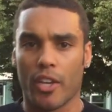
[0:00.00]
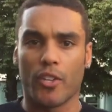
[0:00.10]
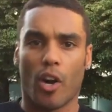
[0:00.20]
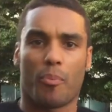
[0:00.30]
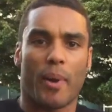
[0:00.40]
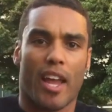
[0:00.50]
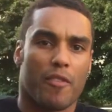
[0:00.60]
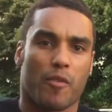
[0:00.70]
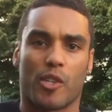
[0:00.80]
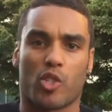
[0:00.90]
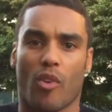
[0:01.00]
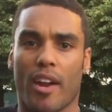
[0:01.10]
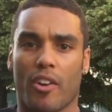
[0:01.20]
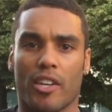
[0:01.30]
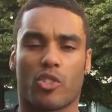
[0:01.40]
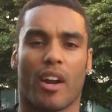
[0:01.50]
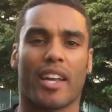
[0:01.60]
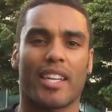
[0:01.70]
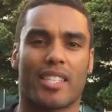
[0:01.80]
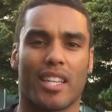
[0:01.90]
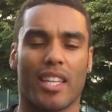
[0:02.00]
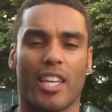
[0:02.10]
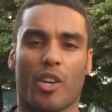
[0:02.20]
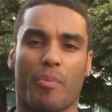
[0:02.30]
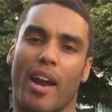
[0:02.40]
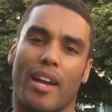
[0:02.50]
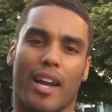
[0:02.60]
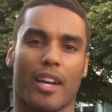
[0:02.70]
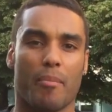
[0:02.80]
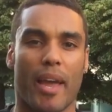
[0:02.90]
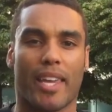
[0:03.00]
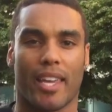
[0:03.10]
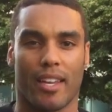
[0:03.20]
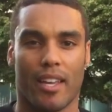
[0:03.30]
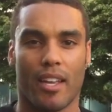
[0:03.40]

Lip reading: you know, paying for a trainer and trying to get to the league. You're probably not going to make it.